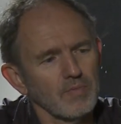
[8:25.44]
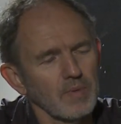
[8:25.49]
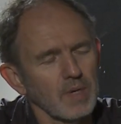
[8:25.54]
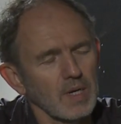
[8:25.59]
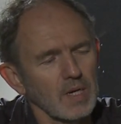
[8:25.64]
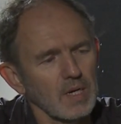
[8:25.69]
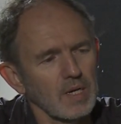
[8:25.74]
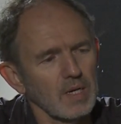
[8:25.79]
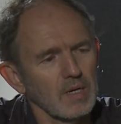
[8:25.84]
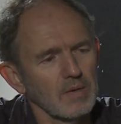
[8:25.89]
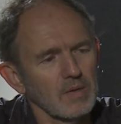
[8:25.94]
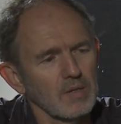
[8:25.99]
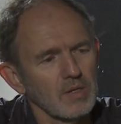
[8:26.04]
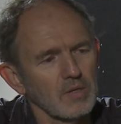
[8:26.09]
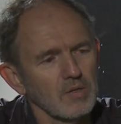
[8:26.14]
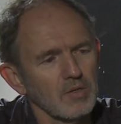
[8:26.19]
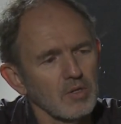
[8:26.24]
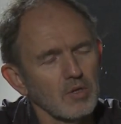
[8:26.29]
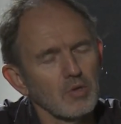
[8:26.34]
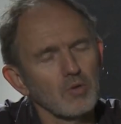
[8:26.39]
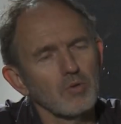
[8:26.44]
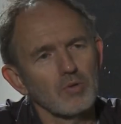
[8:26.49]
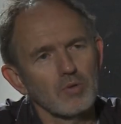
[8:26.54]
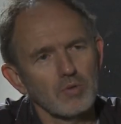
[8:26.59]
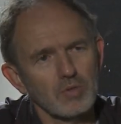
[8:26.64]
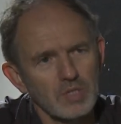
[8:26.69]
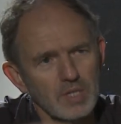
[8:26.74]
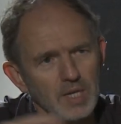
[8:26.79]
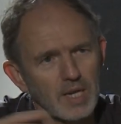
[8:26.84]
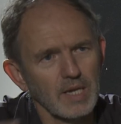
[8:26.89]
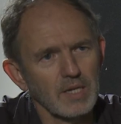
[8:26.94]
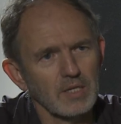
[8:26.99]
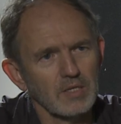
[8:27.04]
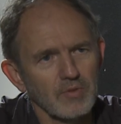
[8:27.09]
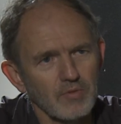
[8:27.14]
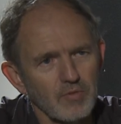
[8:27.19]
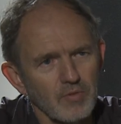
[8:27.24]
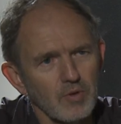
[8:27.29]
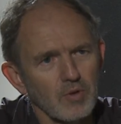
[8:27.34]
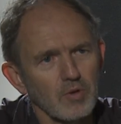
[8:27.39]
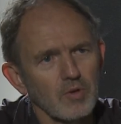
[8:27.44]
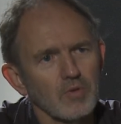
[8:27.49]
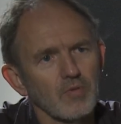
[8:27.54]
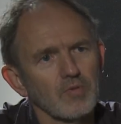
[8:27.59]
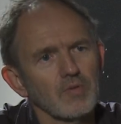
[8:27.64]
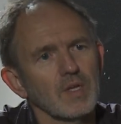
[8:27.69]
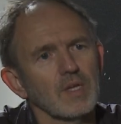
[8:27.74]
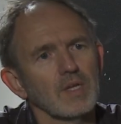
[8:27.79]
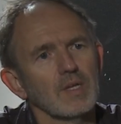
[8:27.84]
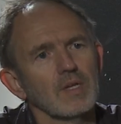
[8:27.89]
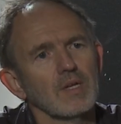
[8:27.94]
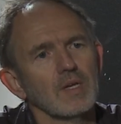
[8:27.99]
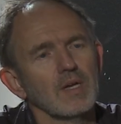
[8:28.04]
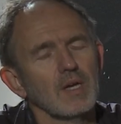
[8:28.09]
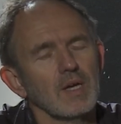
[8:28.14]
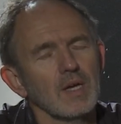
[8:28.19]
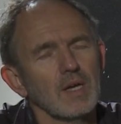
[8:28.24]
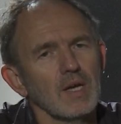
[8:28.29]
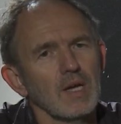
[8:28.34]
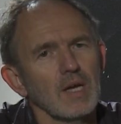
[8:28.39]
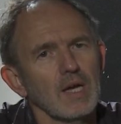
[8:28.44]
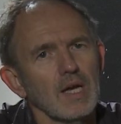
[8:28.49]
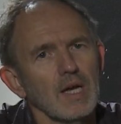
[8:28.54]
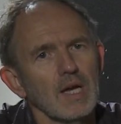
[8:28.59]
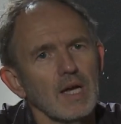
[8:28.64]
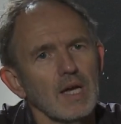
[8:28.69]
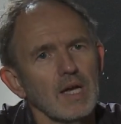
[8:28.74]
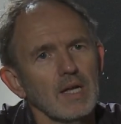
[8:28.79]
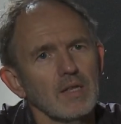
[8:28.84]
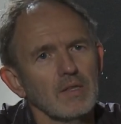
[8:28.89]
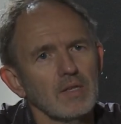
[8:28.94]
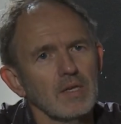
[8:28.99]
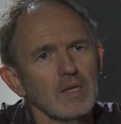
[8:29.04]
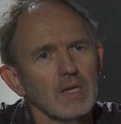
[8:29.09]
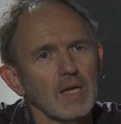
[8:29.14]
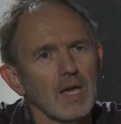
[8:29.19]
uh, you know, the Ku Klux Klan is involved, and,